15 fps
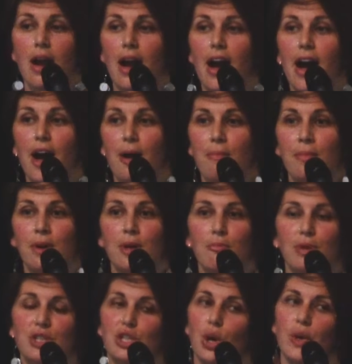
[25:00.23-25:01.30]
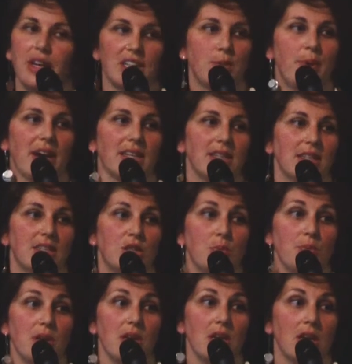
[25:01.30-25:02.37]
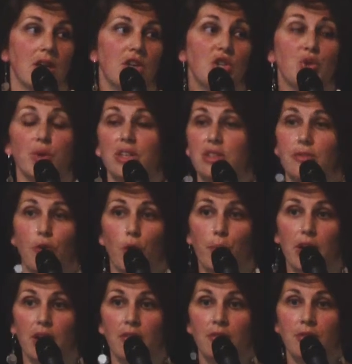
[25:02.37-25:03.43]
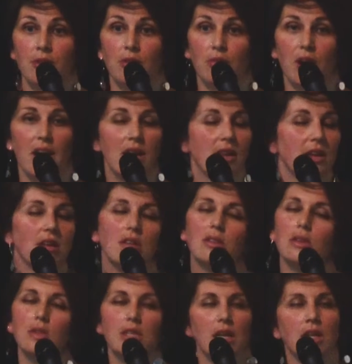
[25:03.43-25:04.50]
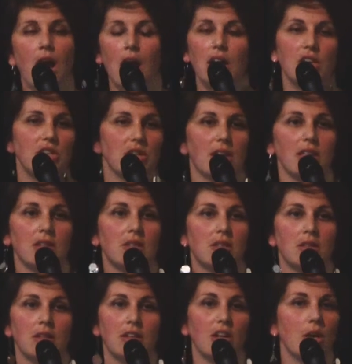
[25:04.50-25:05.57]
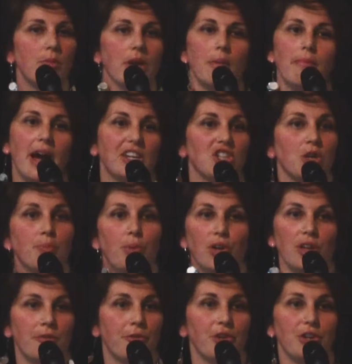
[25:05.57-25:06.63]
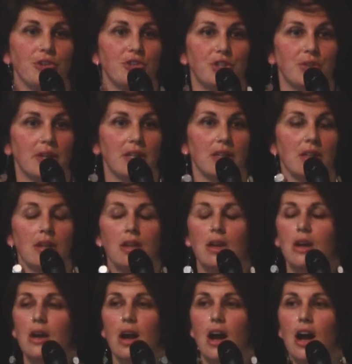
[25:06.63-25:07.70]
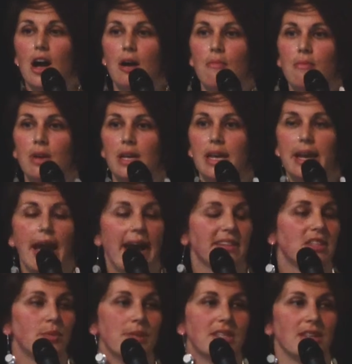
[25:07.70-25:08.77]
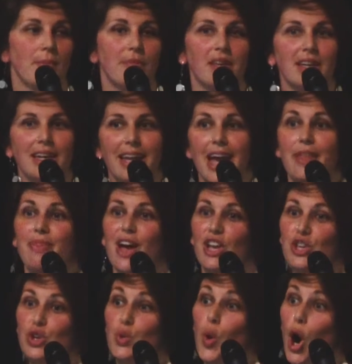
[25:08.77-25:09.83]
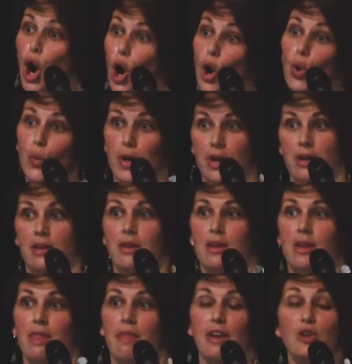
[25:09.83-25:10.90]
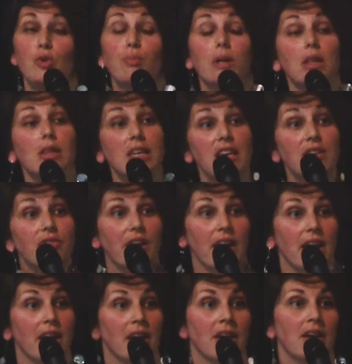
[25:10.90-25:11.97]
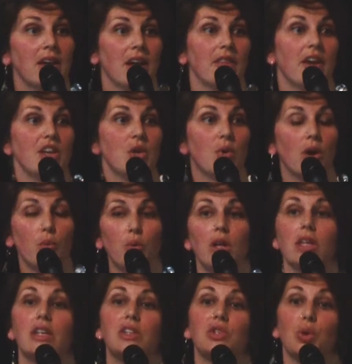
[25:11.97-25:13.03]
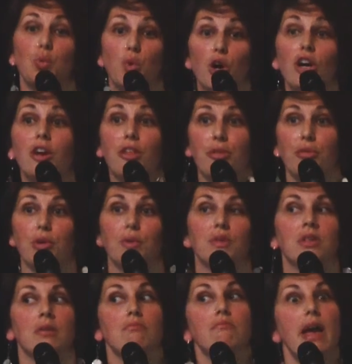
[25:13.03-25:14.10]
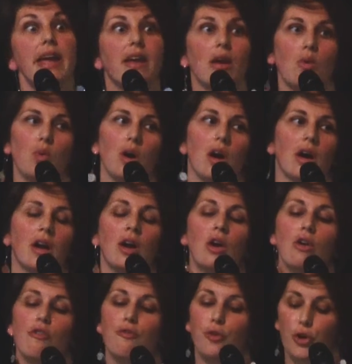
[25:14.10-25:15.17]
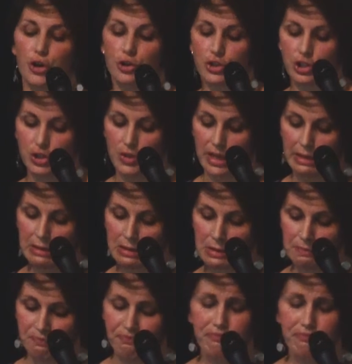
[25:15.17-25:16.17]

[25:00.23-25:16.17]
But don't expect it to be transformative, right? There is no technology that's going to be a magic bullet for your student. It has to be something, again, that you own, that you believe in, and that you are willing to work through to make it work for your students.